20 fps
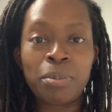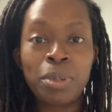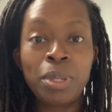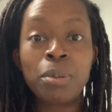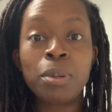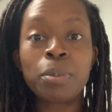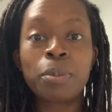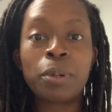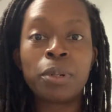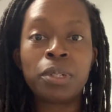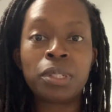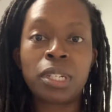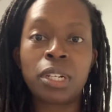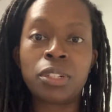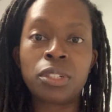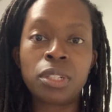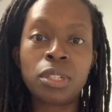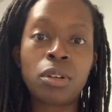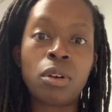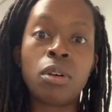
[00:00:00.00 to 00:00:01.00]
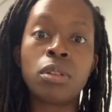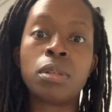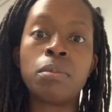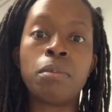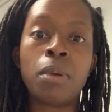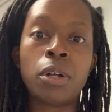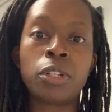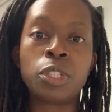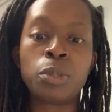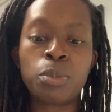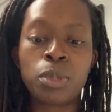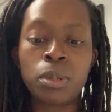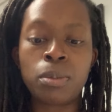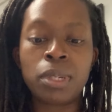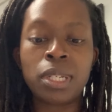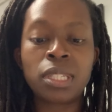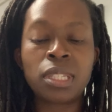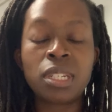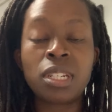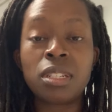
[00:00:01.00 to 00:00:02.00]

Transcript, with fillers: pubic bone is actually called the mons pubis,